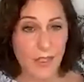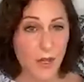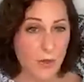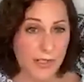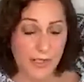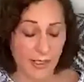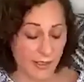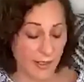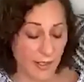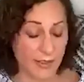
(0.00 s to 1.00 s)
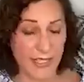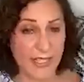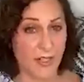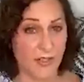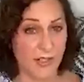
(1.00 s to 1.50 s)
It's a
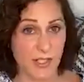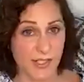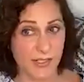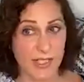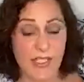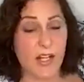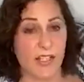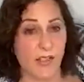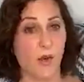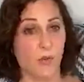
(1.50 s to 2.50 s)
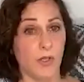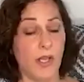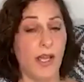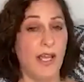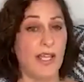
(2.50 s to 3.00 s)
leader doesn't lead on his own.
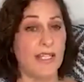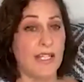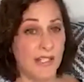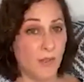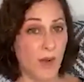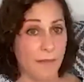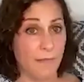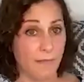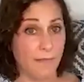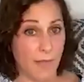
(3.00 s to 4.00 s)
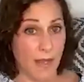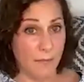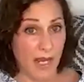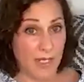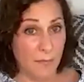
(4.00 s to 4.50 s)
He needs great
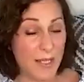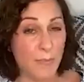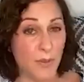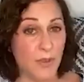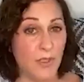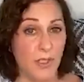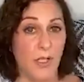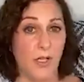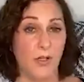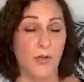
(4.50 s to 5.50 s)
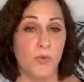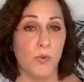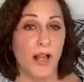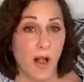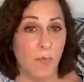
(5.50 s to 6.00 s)
and mighty people
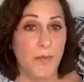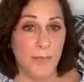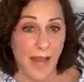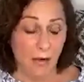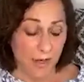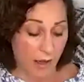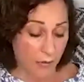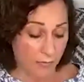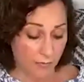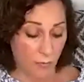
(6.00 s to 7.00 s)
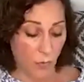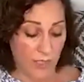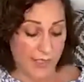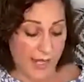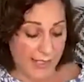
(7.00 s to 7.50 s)
who will help him carry out
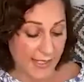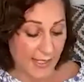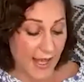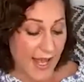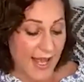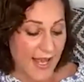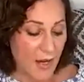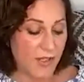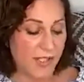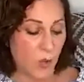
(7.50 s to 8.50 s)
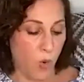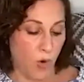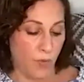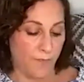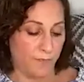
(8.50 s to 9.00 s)
what he's asking. Here's a
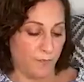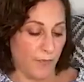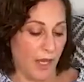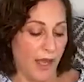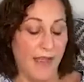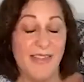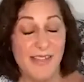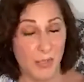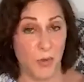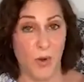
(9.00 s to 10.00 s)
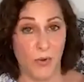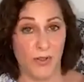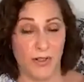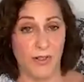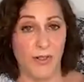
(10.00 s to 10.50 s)
quote. This
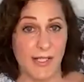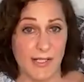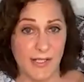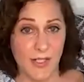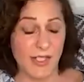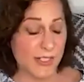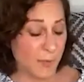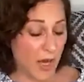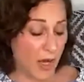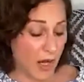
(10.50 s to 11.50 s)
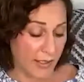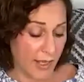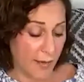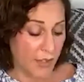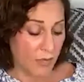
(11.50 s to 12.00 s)
quote is just spot
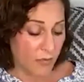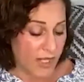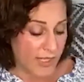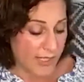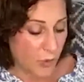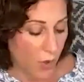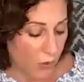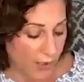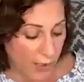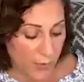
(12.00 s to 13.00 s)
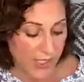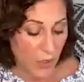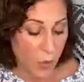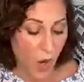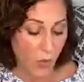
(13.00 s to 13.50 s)
on. I'm going to read this quote, and it was a
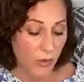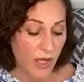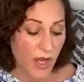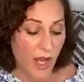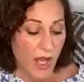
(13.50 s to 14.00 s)
quote